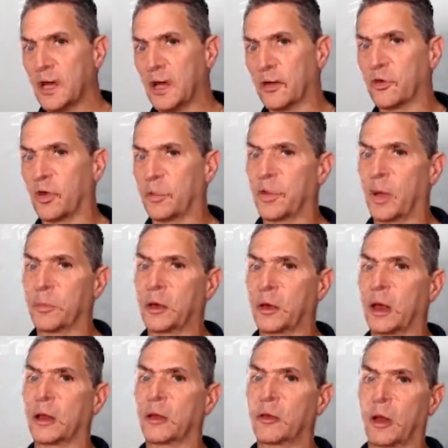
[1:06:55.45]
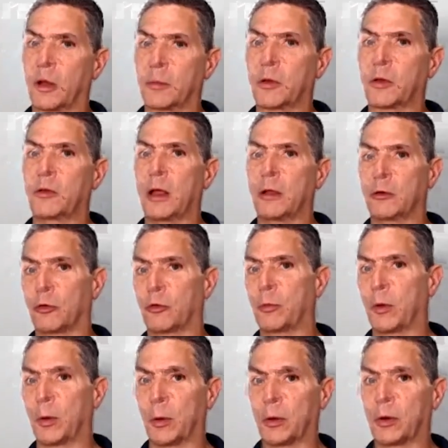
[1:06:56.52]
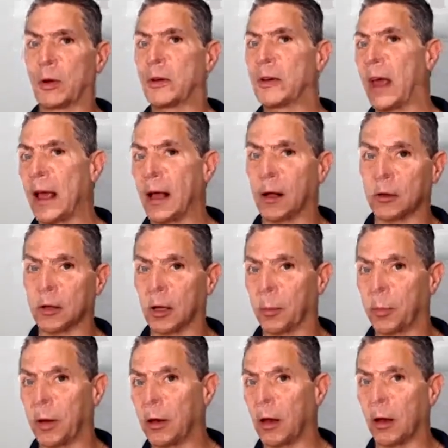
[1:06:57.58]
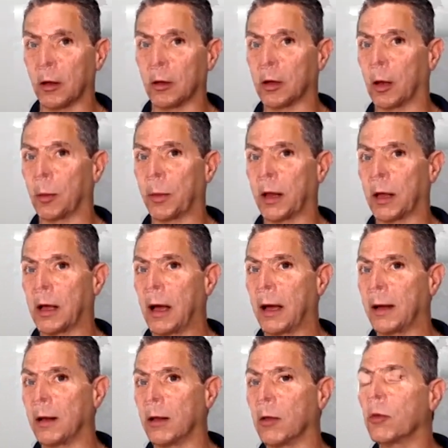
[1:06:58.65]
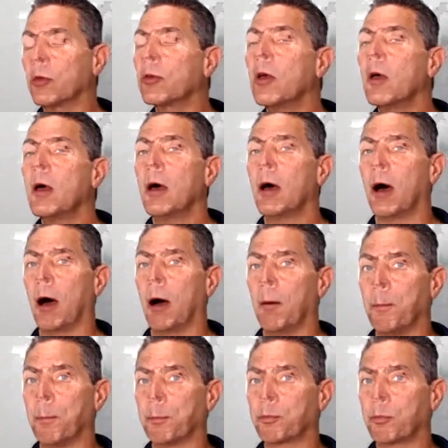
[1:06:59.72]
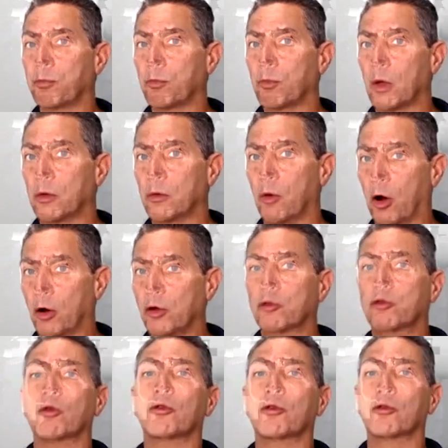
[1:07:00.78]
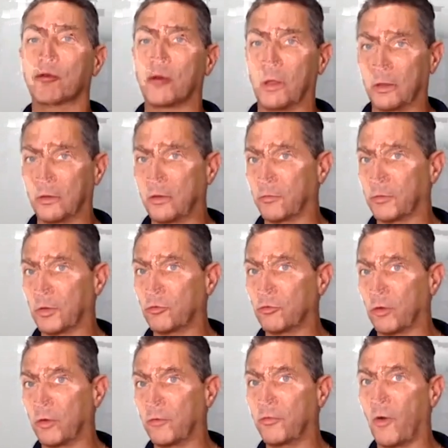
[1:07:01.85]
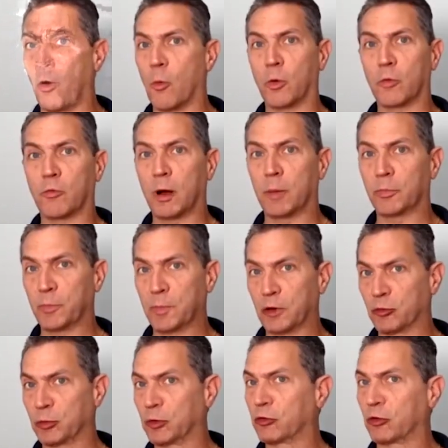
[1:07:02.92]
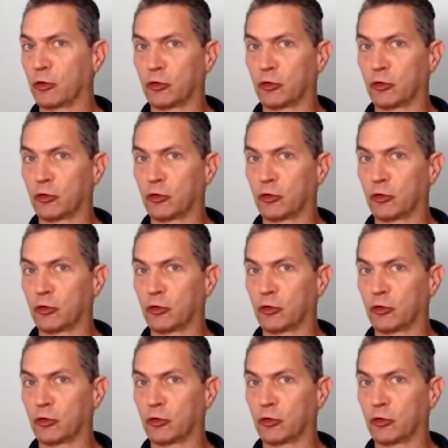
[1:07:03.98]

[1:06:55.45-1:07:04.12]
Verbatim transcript: And sometimes getting set up to take those measurements can take a little bit and a little bit of guidance. Um, Audio Tools is relatively straightforward. Rob's measurement